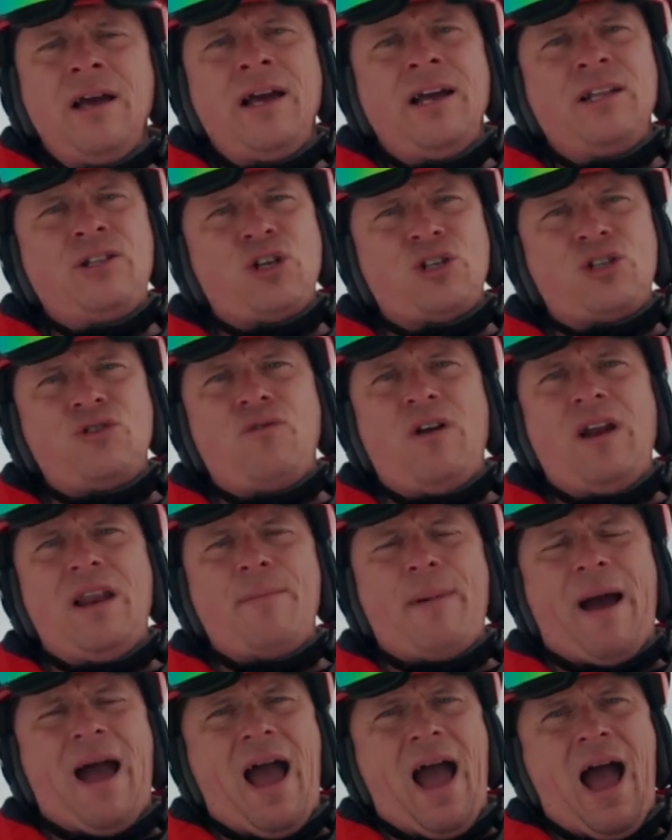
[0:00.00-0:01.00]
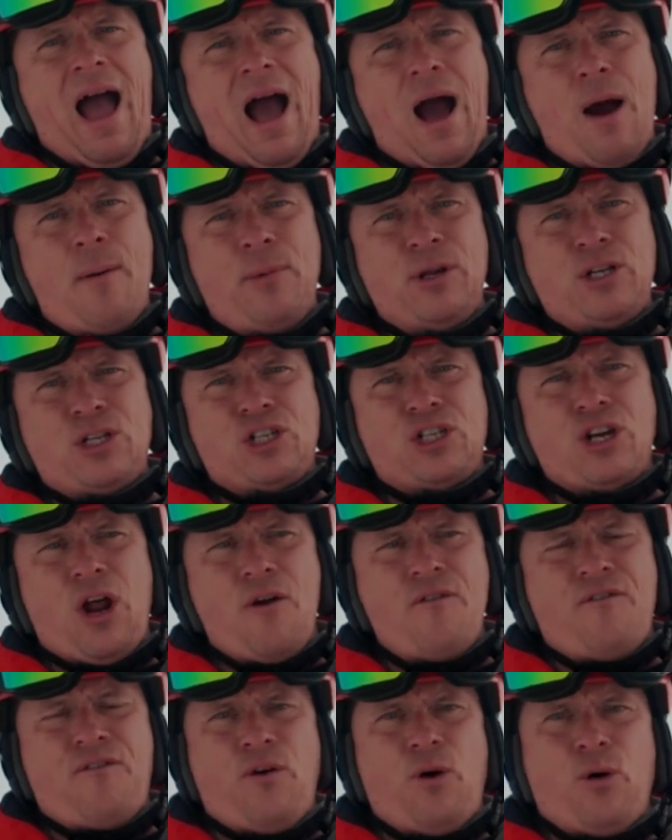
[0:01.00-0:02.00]
it doesn't really matter how much
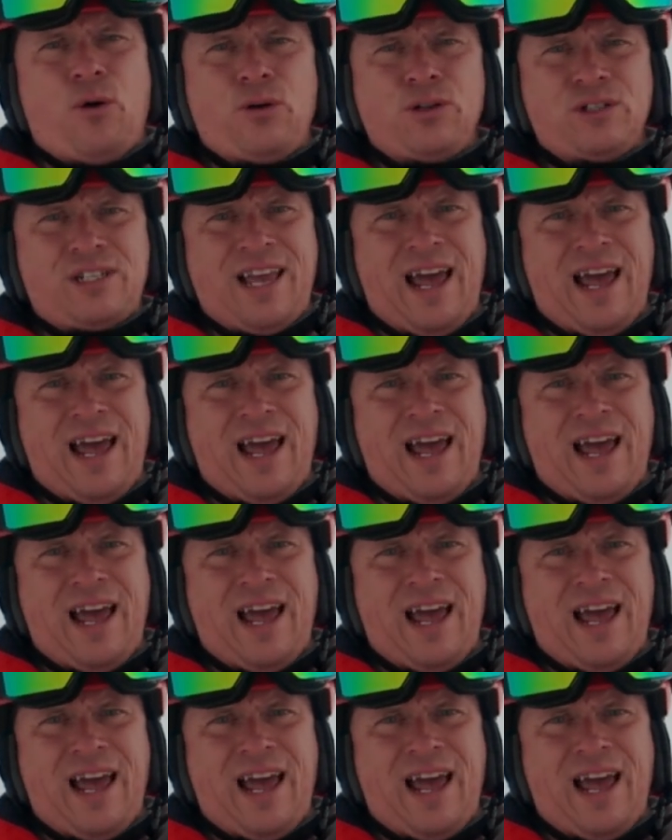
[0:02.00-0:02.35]
snow falls,